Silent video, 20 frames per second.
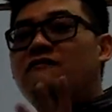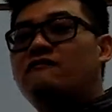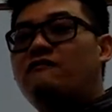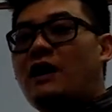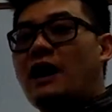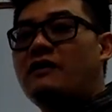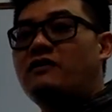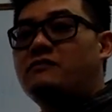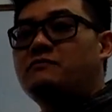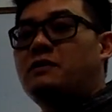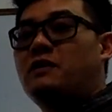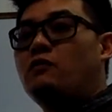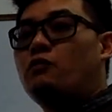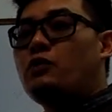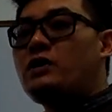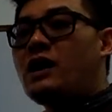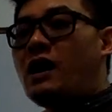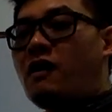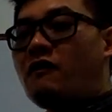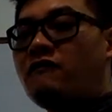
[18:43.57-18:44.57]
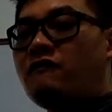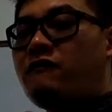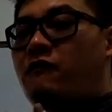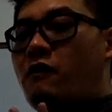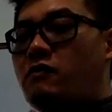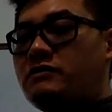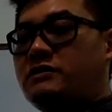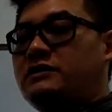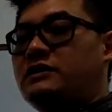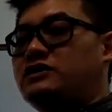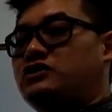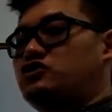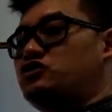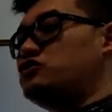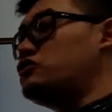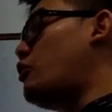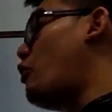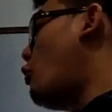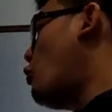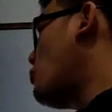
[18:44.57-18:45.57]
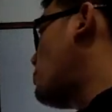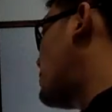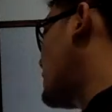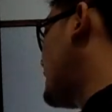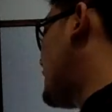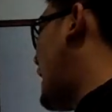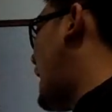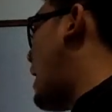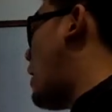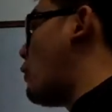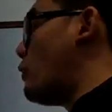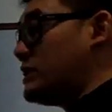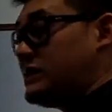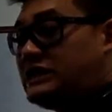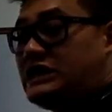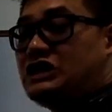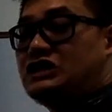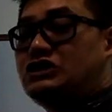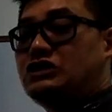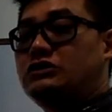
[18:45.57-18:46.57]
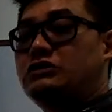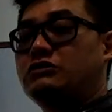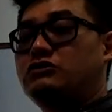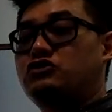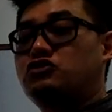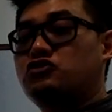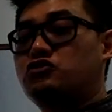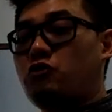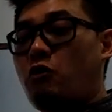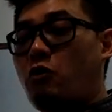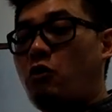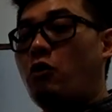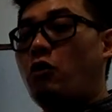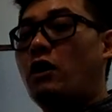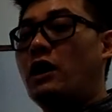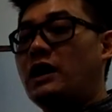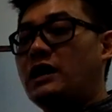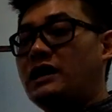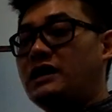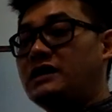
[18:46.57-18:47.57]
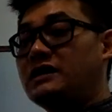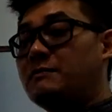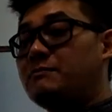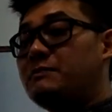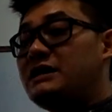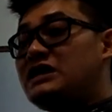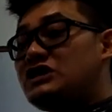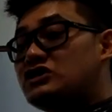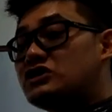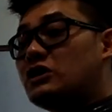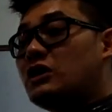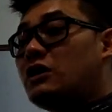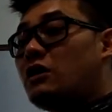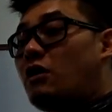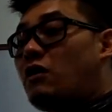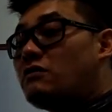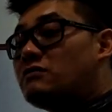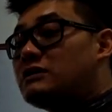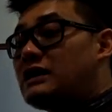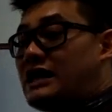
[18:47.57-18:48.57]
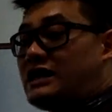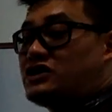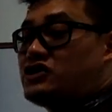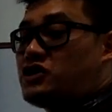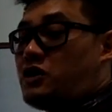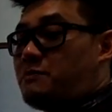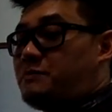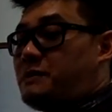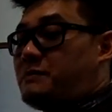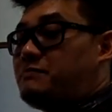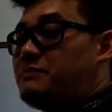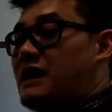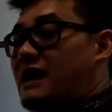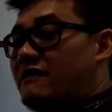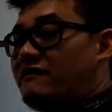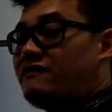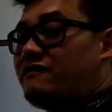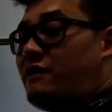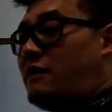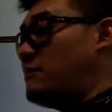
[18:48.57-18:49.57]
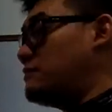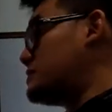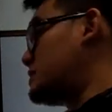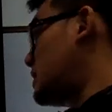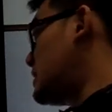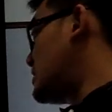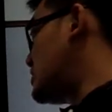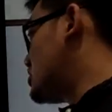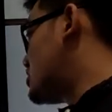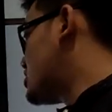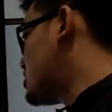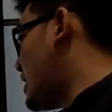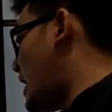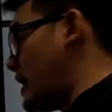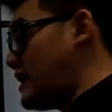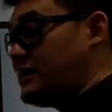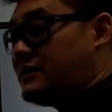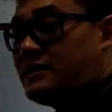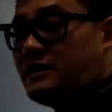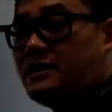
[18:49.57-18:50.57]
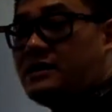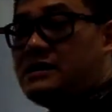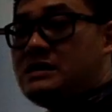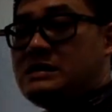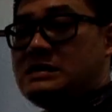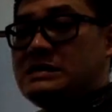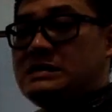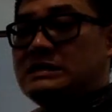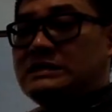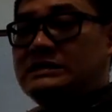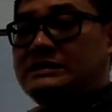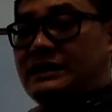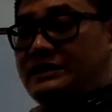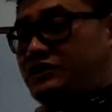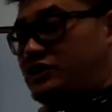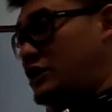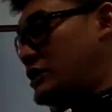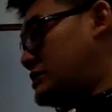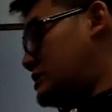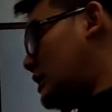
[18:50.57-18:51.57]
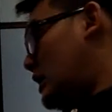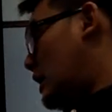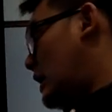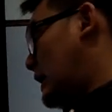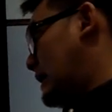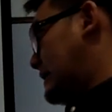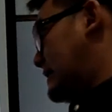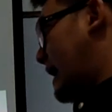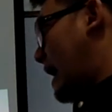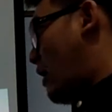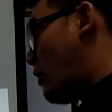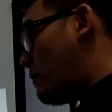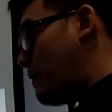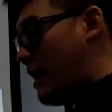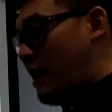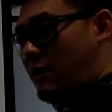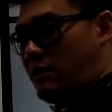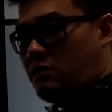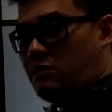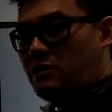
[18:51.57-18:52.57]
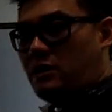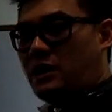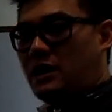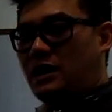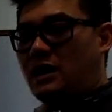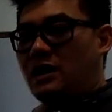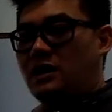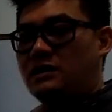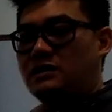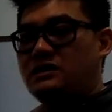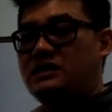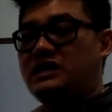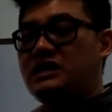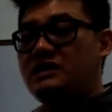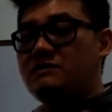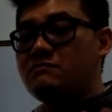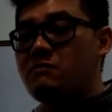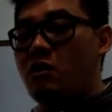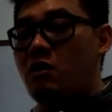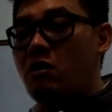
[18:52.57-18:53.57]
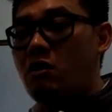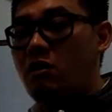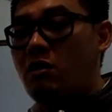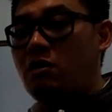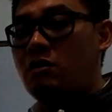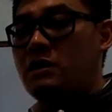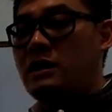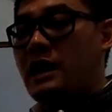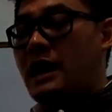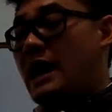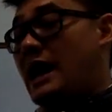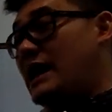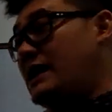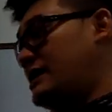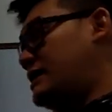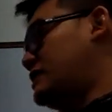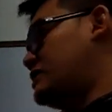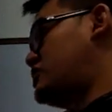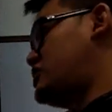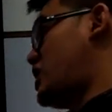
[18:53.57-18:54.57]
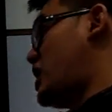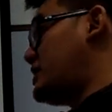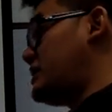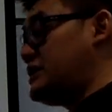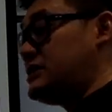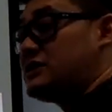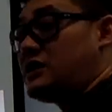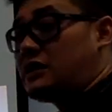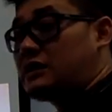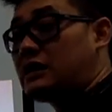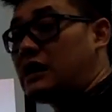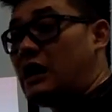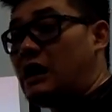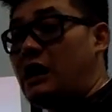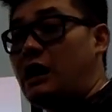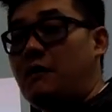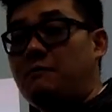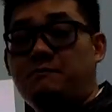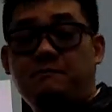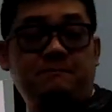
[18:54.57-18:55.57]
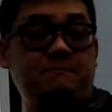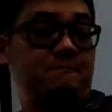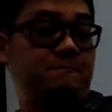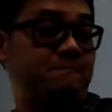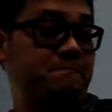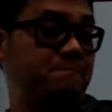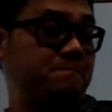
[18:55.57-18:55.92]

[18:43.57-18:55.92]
environment, we are focused to open our digital store in the major online shopping platforms in China, such as Taobao, Tmall, and JD.com.